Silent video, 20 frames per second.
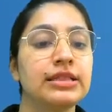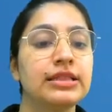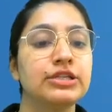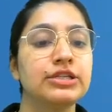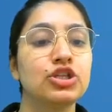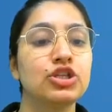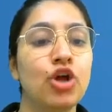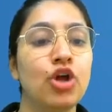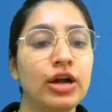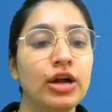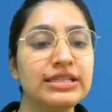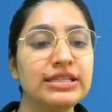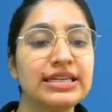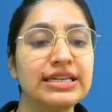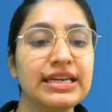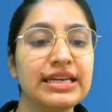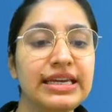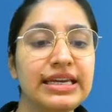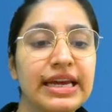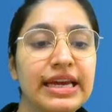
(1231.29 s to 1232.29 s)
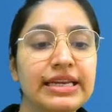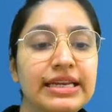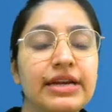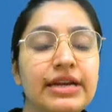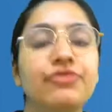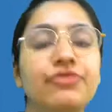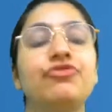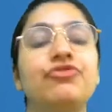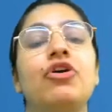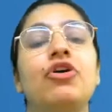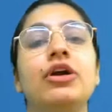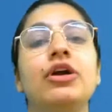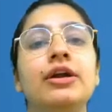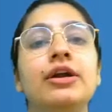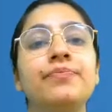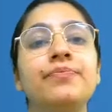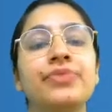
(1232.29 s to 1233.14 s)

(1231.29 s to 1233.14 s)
The slots created for